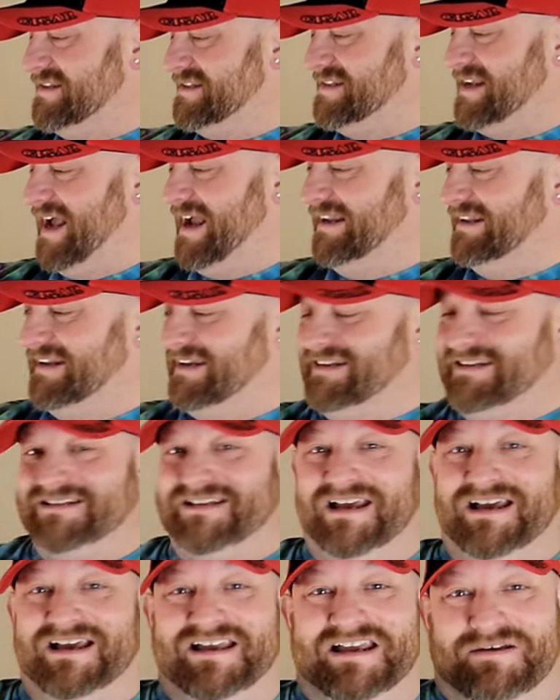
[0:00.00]
the silent
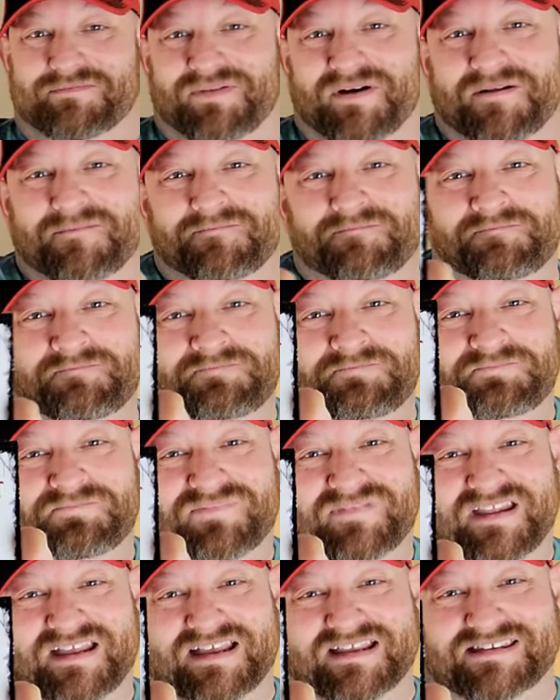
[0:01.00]
type.
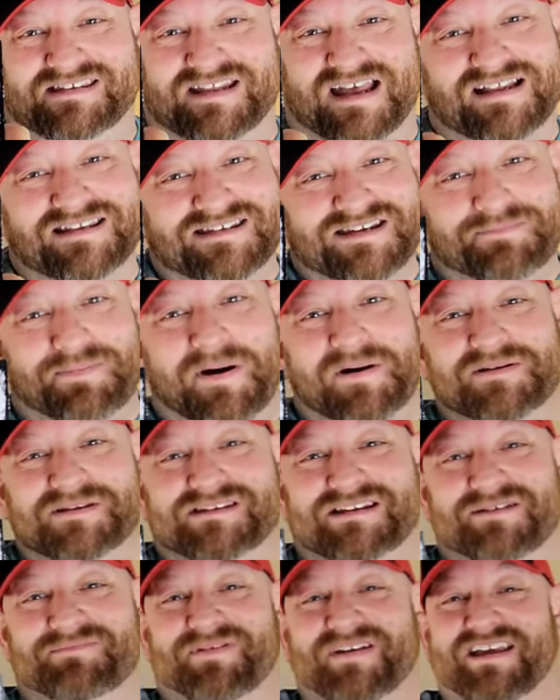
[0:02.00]
Is that
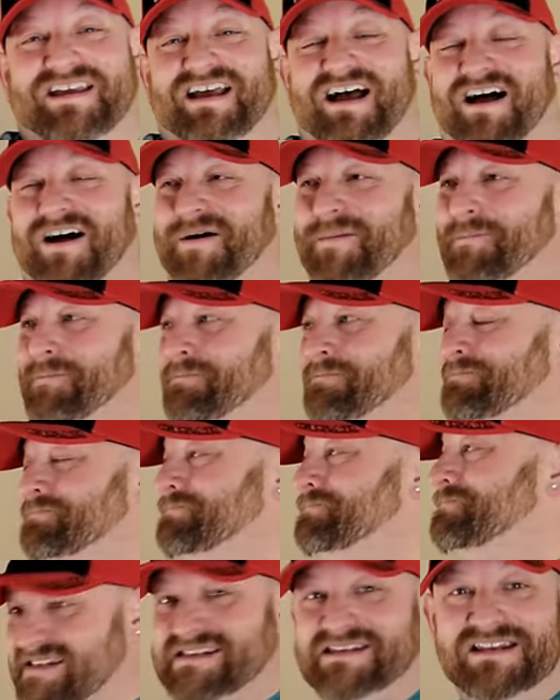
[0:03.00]
supposed to be
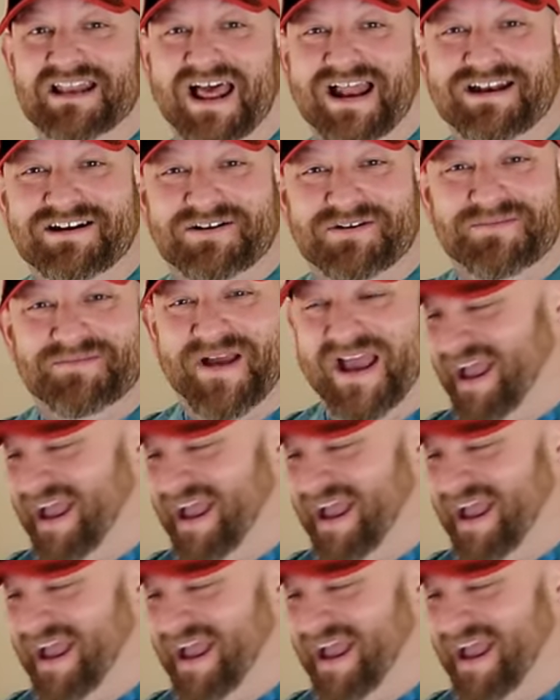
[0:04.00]
um, Slender